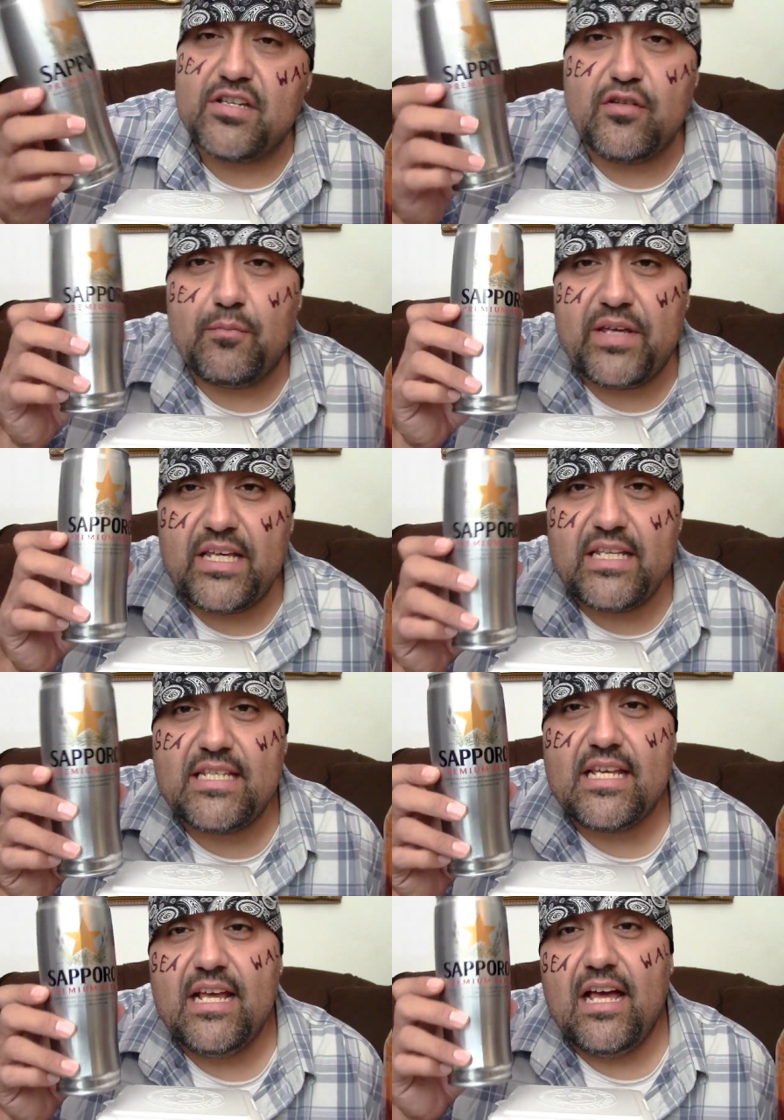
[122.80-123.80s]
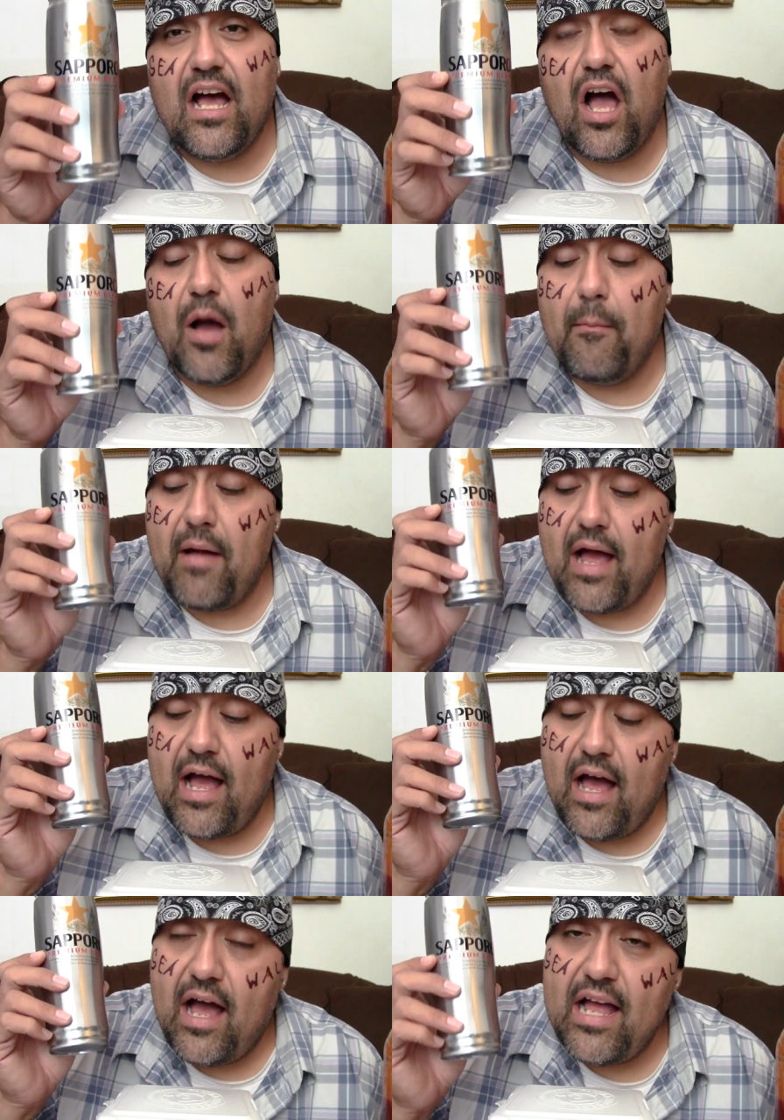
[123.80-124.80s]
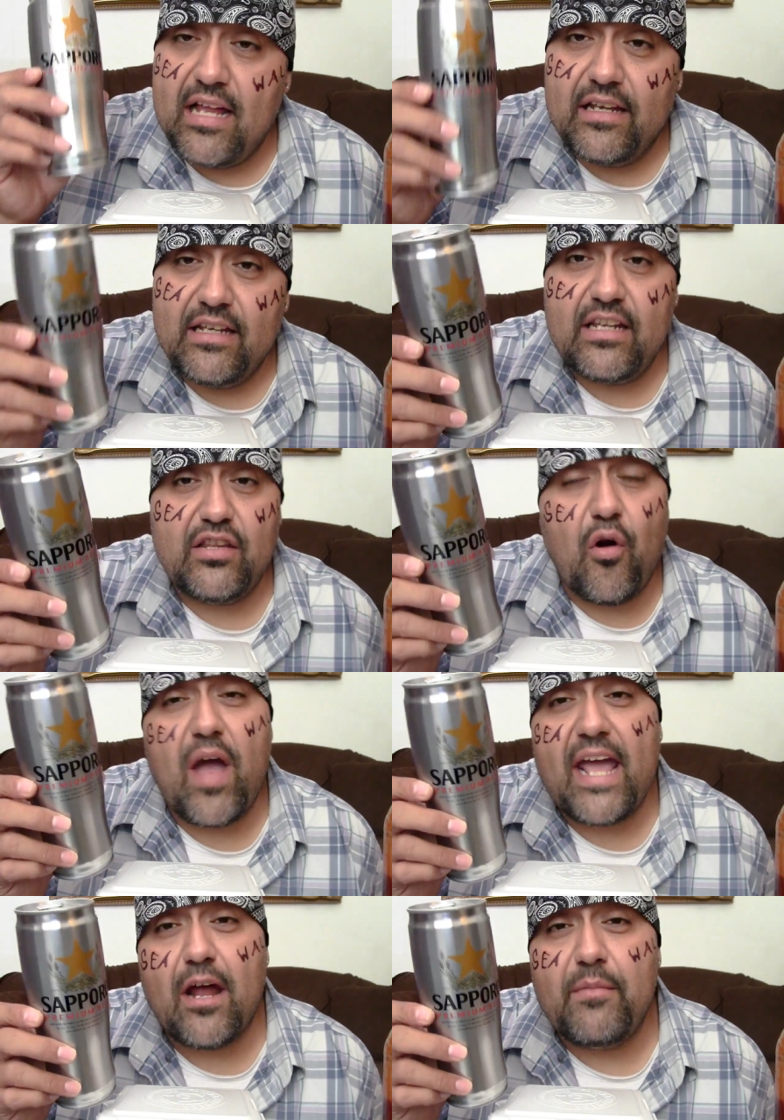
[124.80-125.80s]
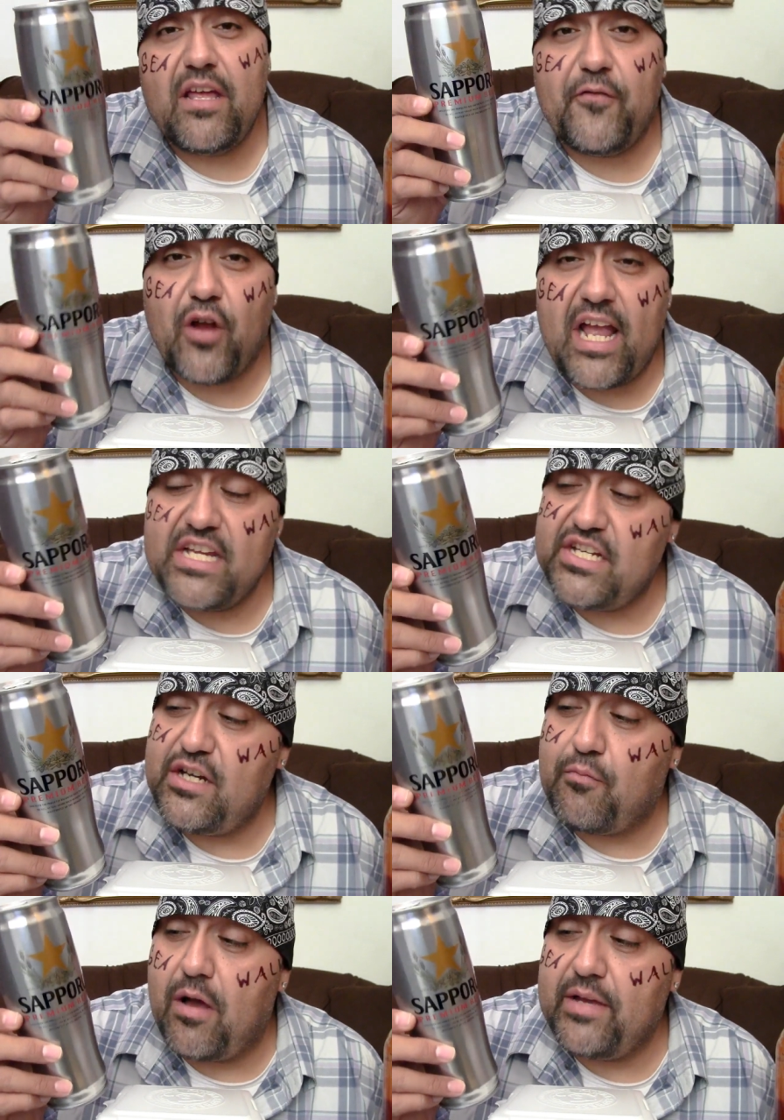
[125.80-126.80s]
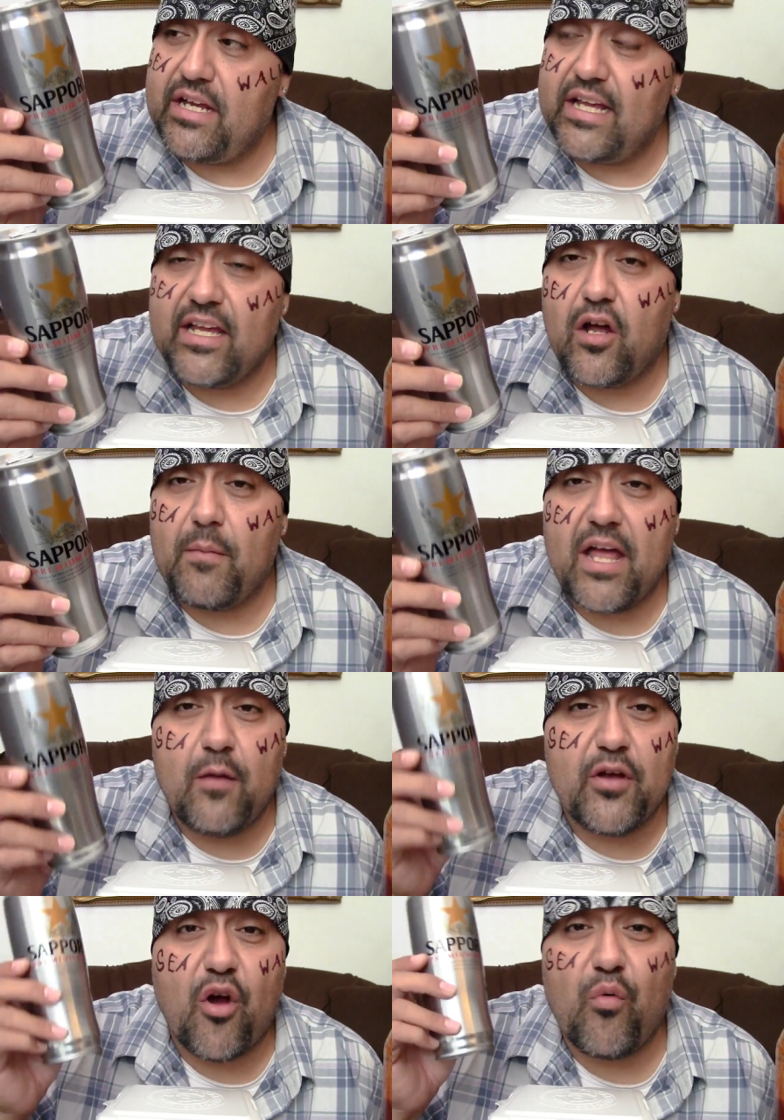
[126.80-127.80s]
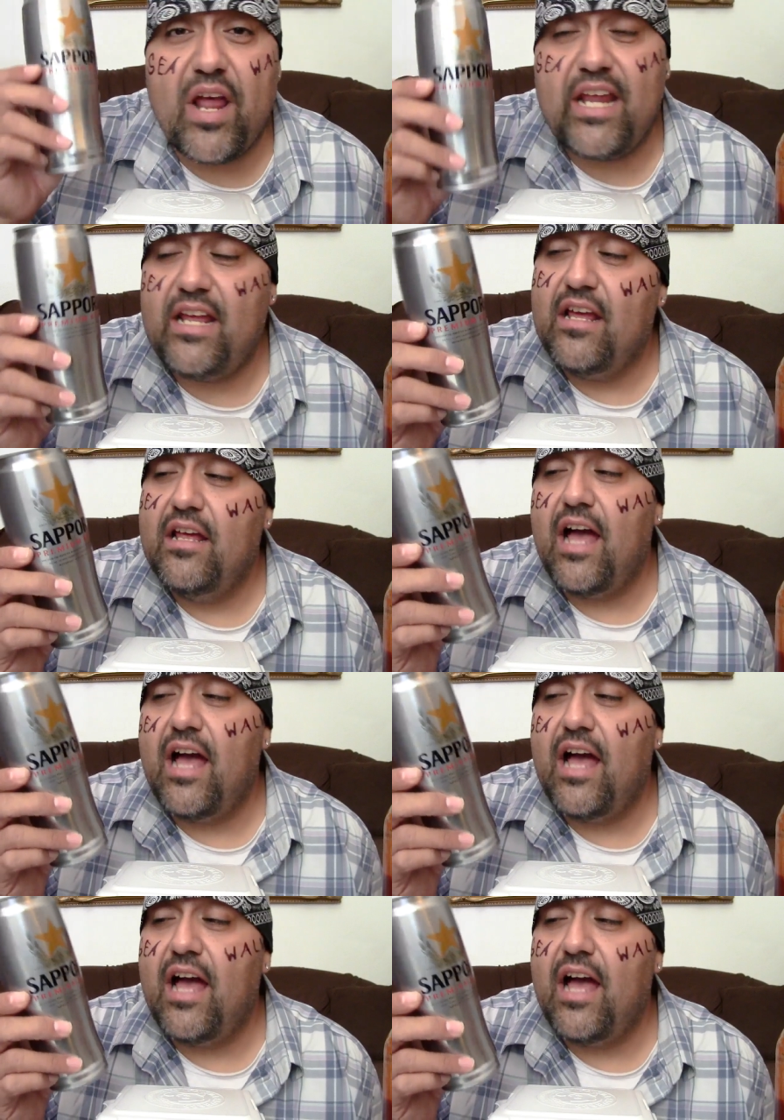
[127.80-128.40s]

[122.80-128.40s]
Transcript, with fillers: two P's. Um, don't hate on me. If you're Asian, you're probably gonna get on my helmet already.